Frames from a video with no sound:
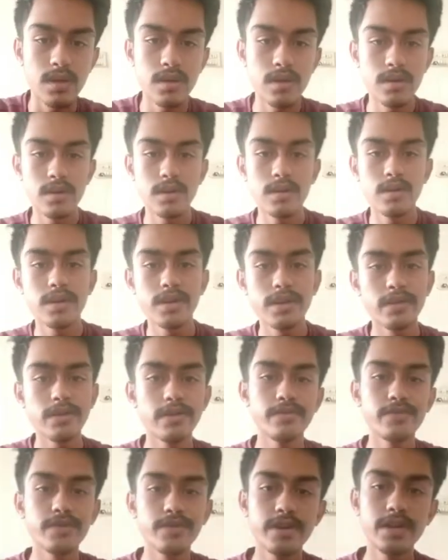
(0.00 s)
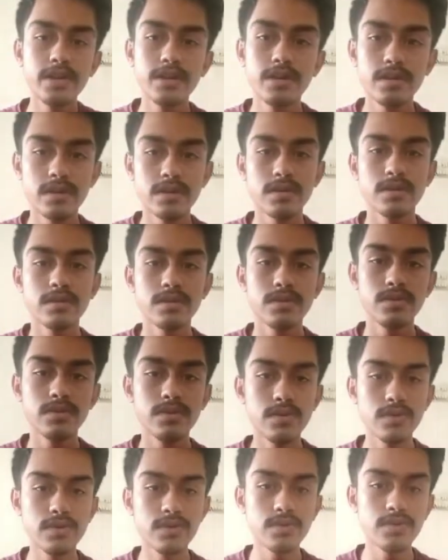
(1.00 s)
Hello everyone.
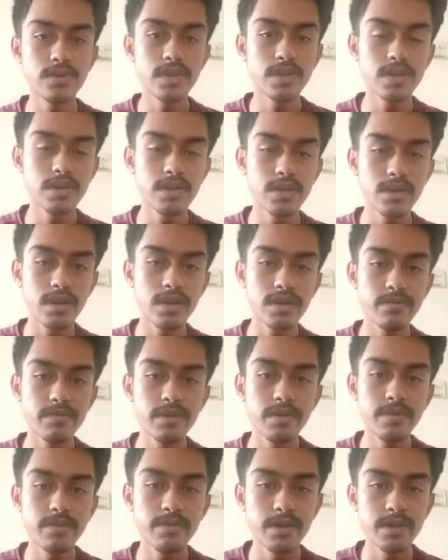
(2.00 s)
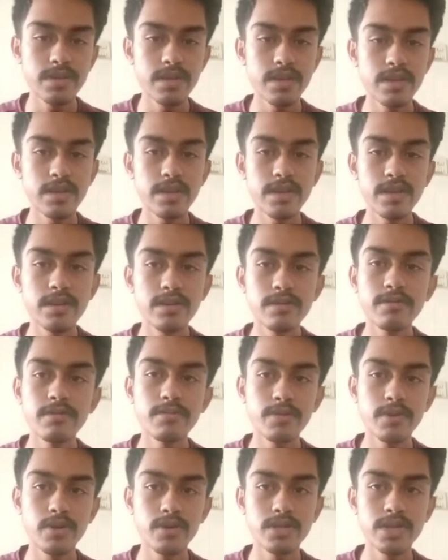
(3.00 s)
So today I'll be presenting
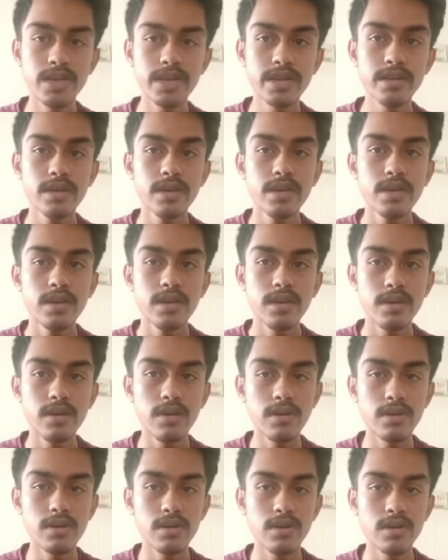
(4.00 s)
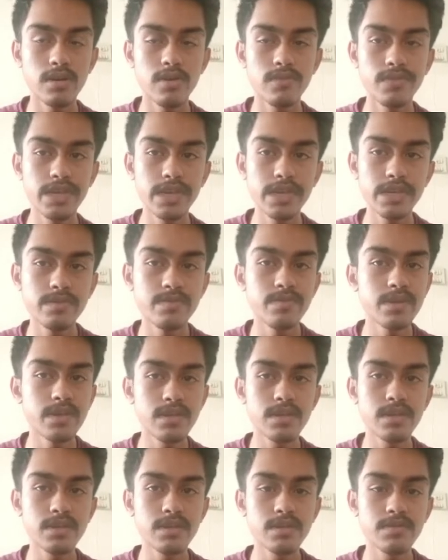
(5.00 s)
our project of the
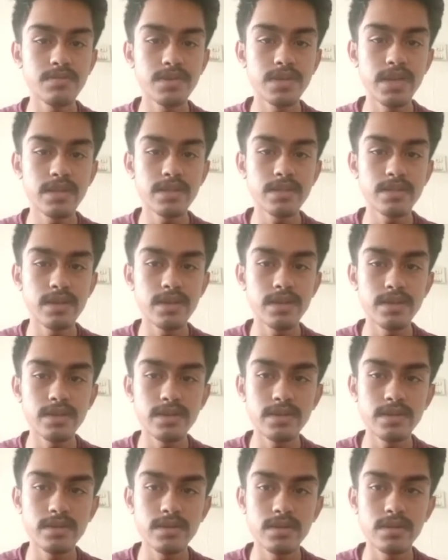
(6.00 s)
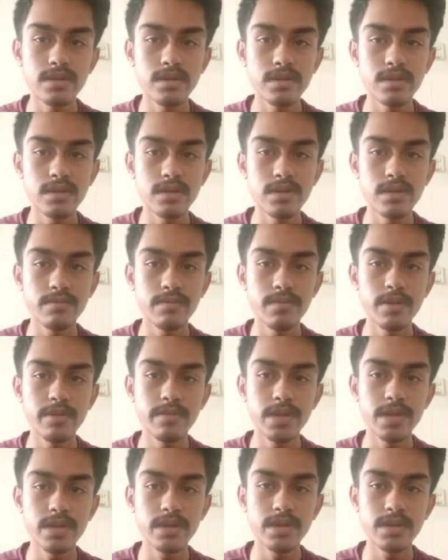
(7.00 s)
SPC subject, that is
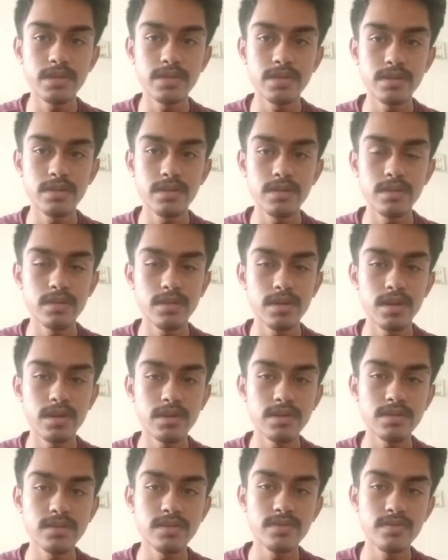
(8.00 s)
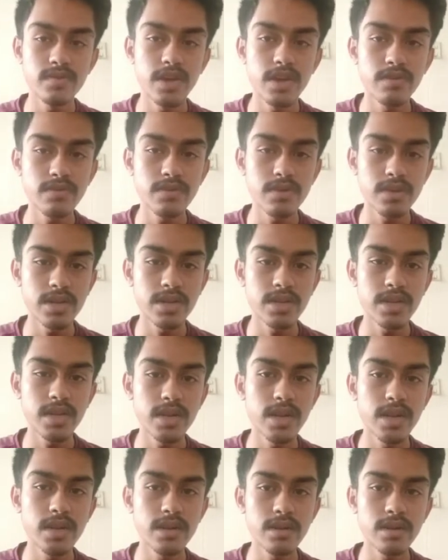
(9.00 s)
implementation, and that is we have
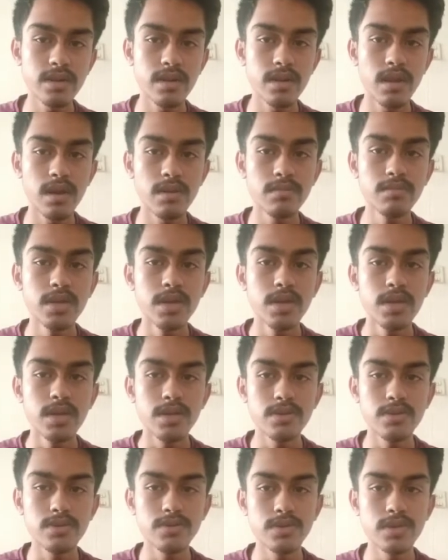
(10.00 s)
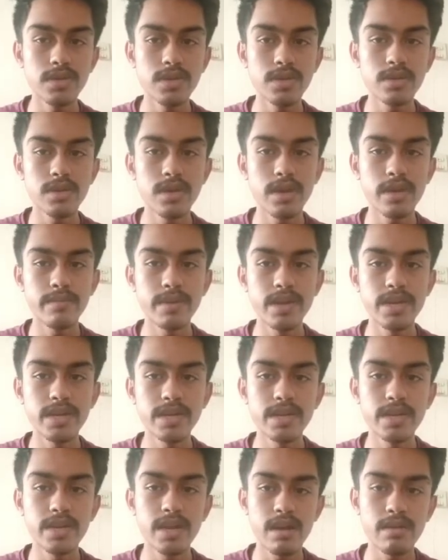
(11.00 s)
created an alarm using
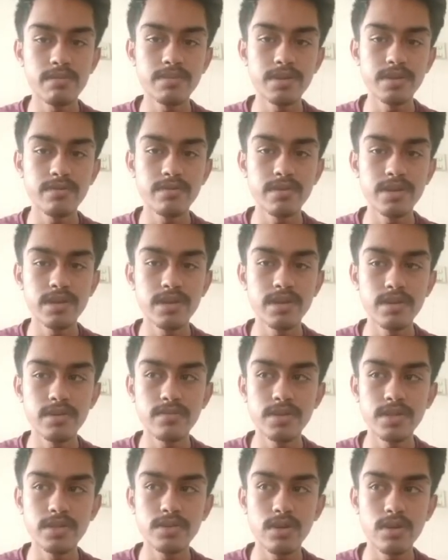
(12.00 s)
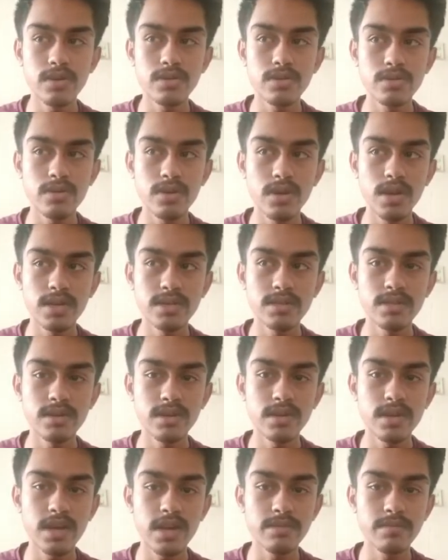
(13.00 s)
MIT App Inventor, which also has
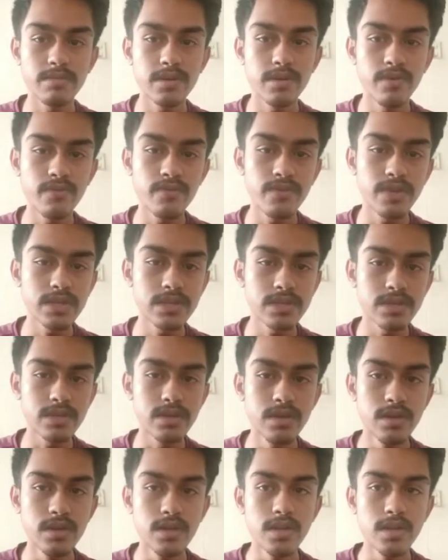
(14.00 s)
the timer feature.